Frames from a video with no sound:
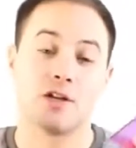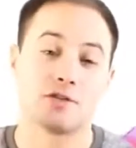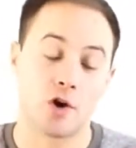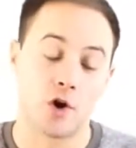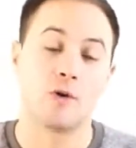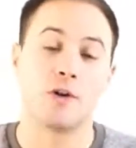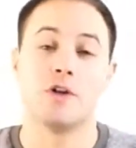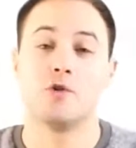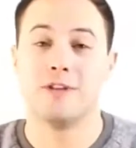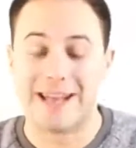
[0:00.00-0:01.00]
So
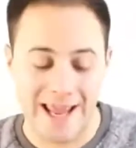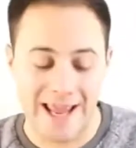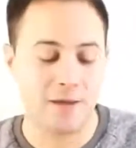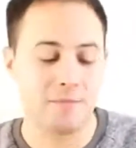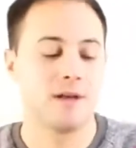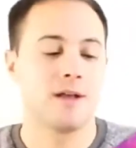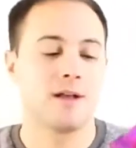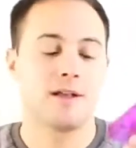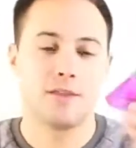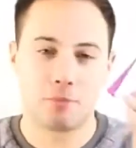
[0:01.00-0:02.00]
you
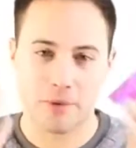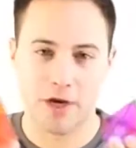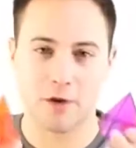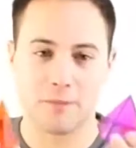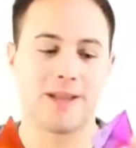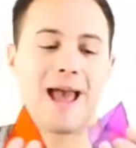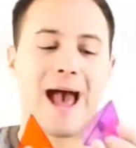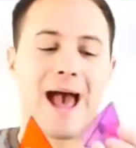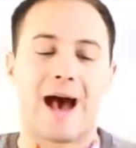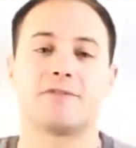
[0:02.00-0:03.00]
name the pyramid
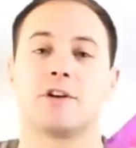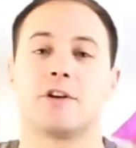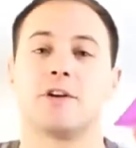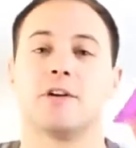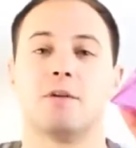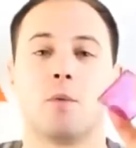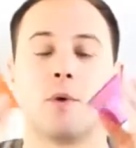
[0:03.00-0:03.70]
after